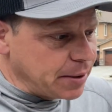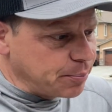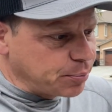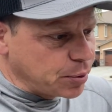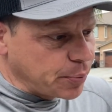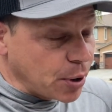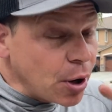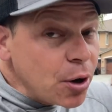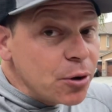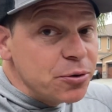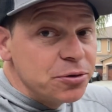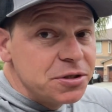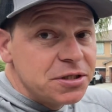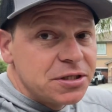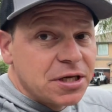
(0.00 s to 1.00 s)

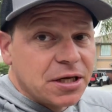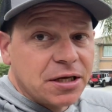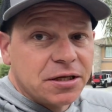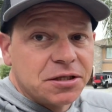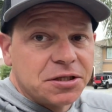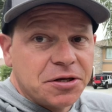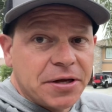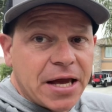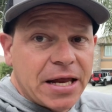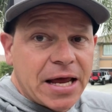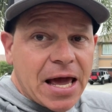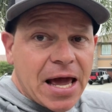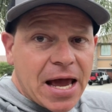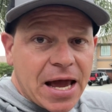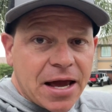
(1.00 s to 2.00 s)
proposed to get
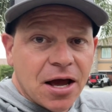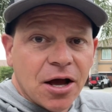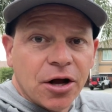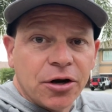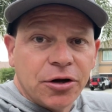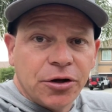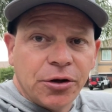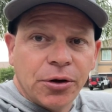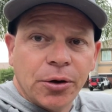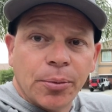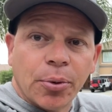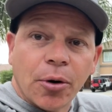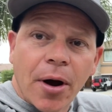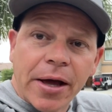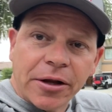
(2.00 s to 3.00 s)
a new
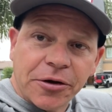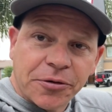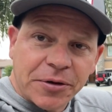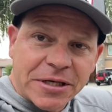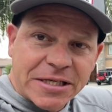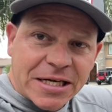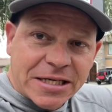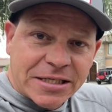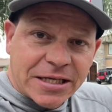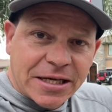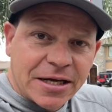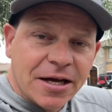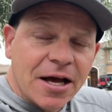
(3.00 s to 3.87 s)
Pro Angler 360.